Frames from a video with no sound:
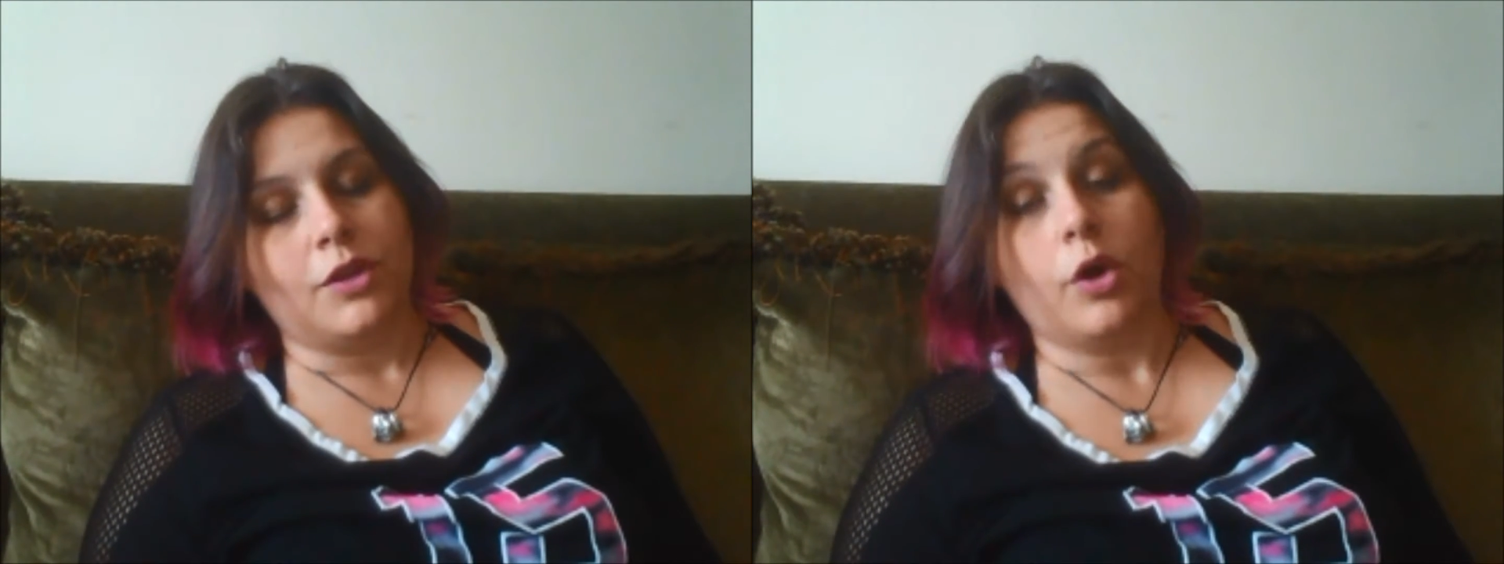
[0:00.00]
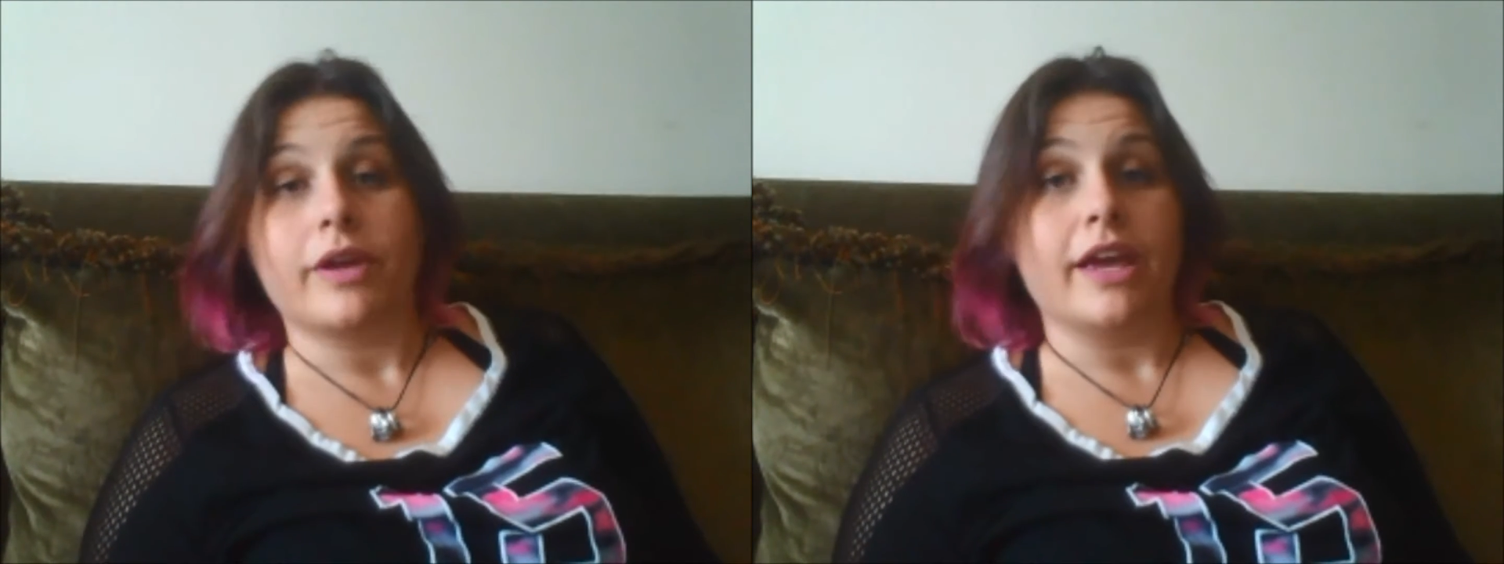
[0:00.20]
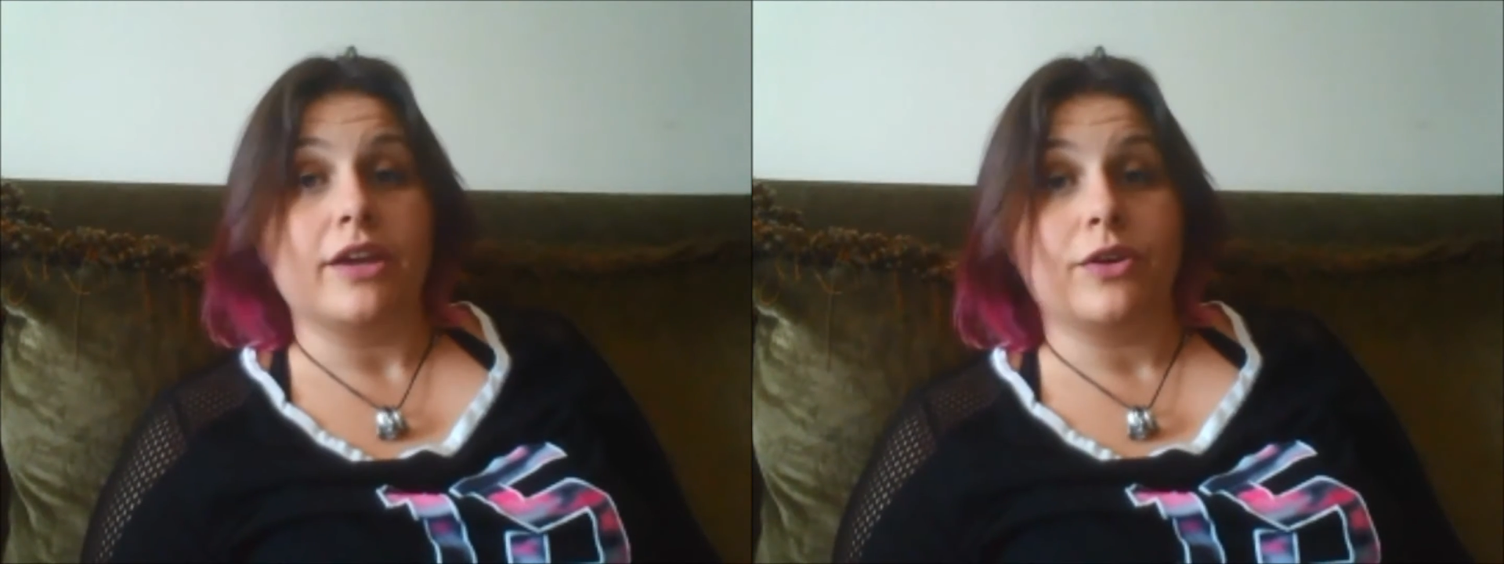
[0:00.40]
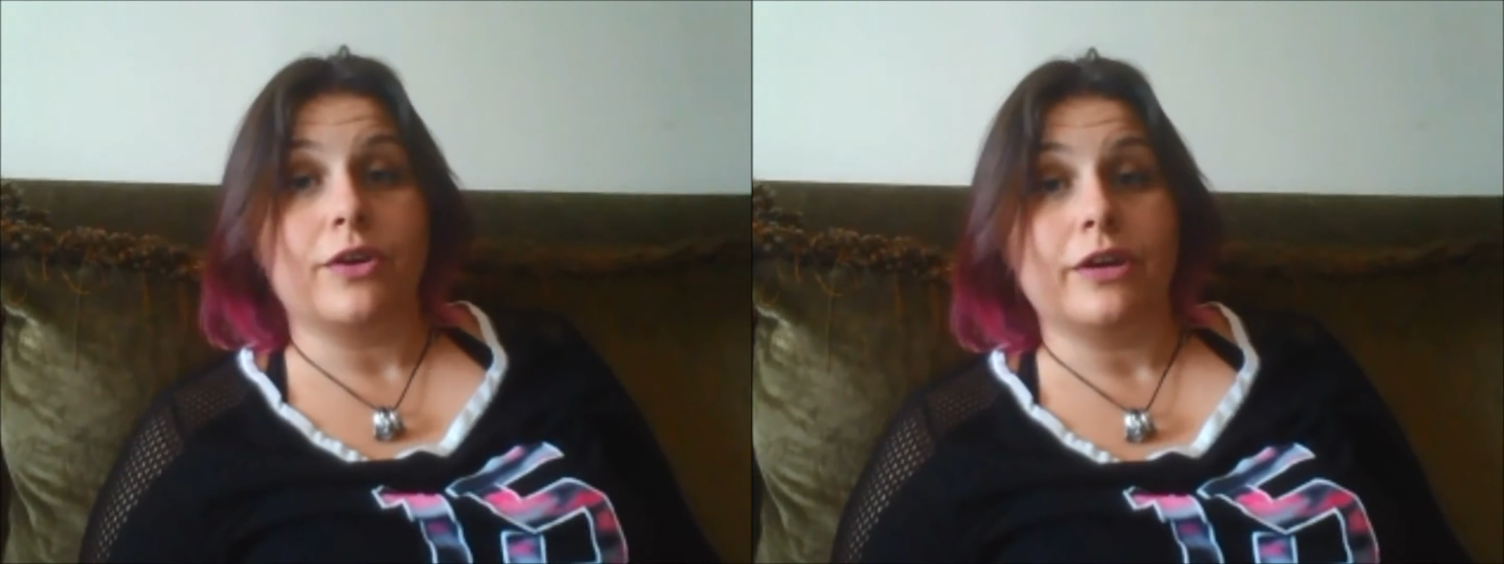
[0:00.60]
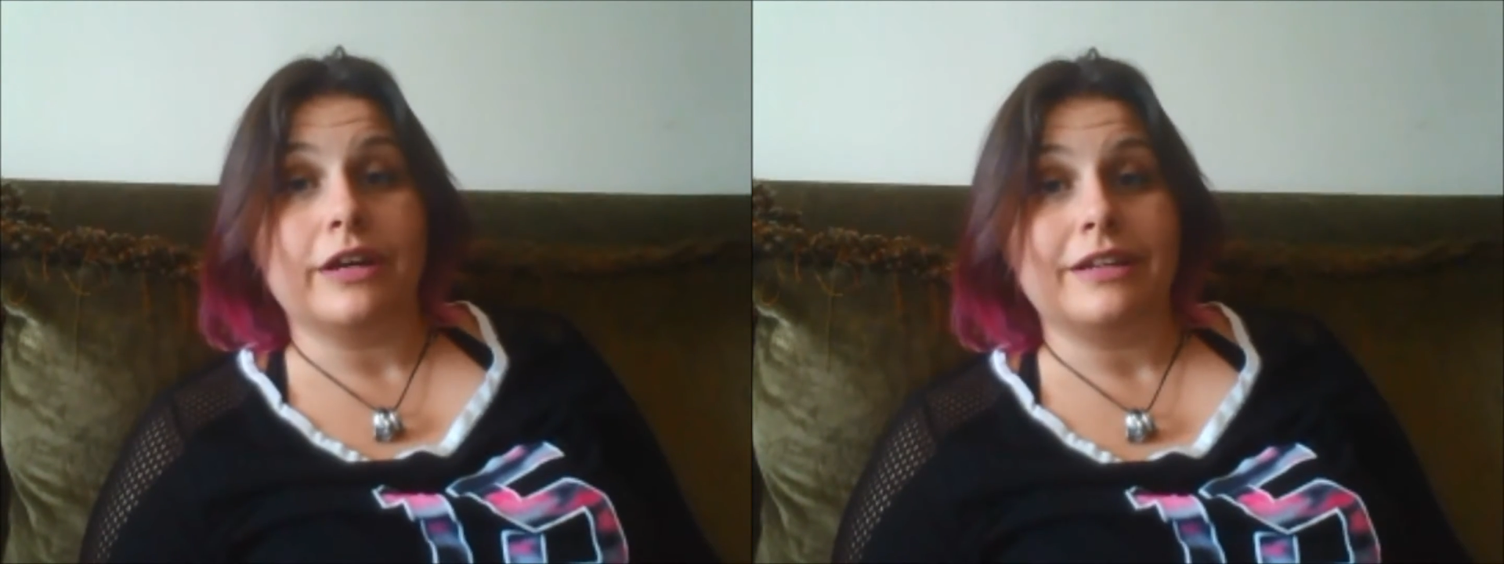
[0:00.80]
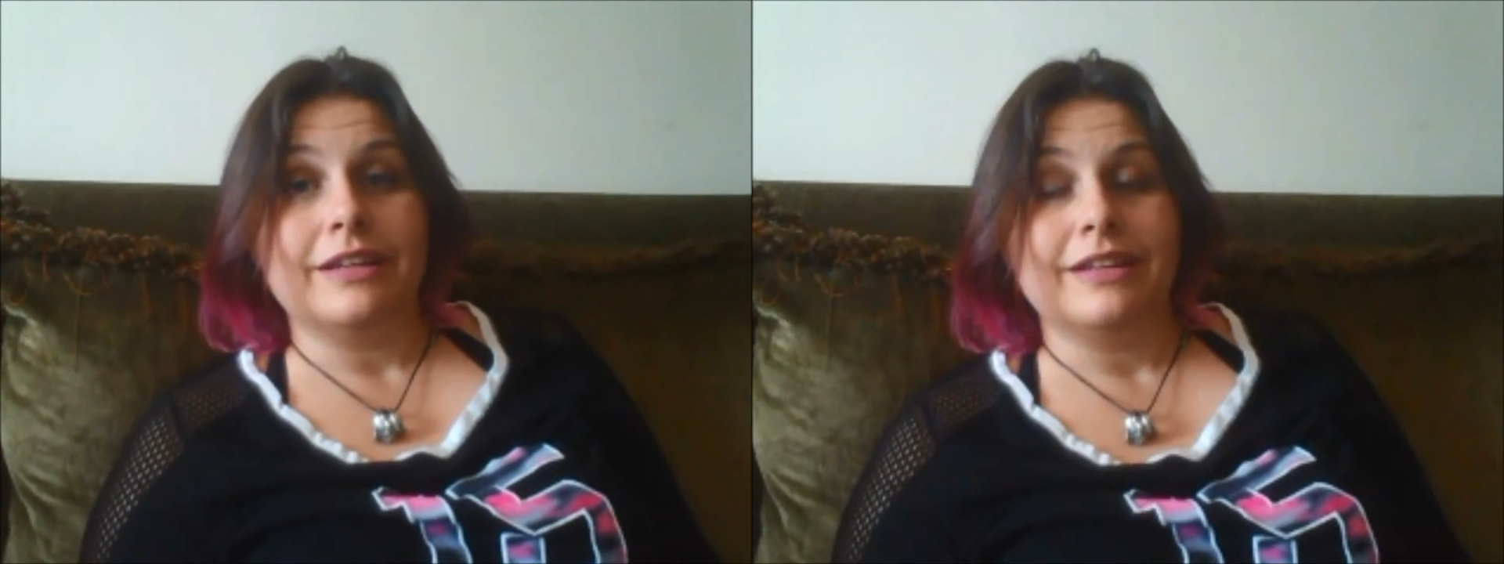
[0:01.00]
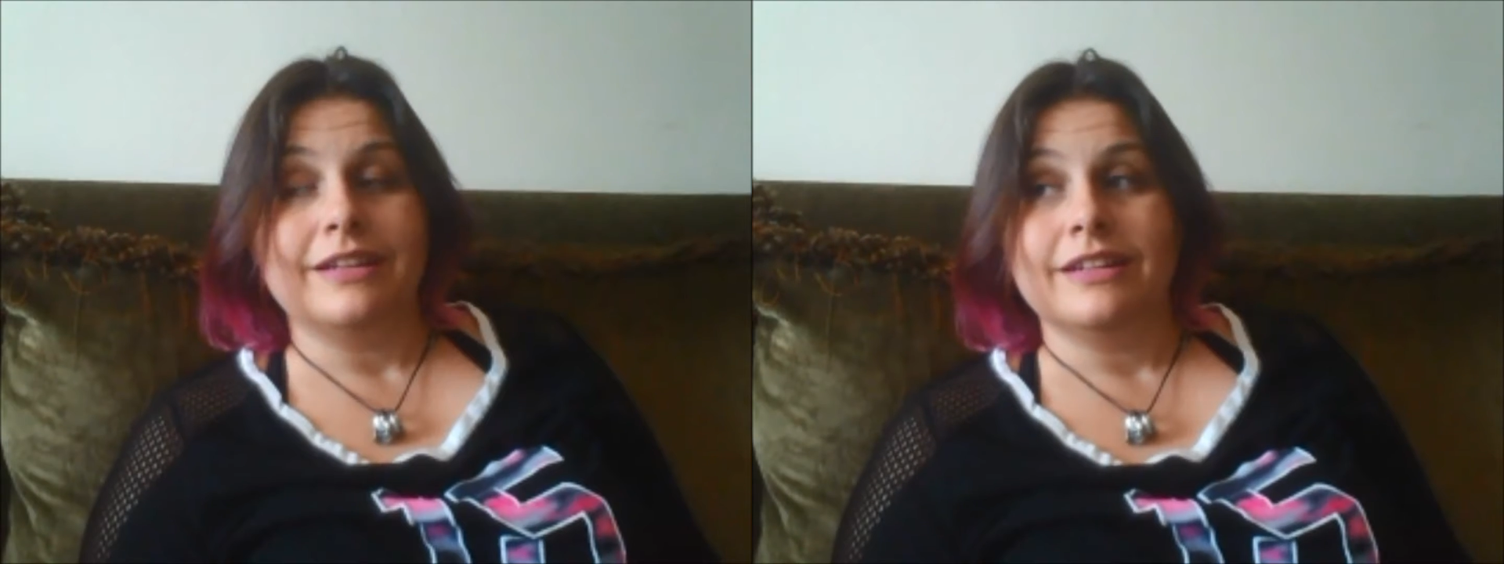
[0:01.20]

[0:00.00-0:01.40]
Okay, good.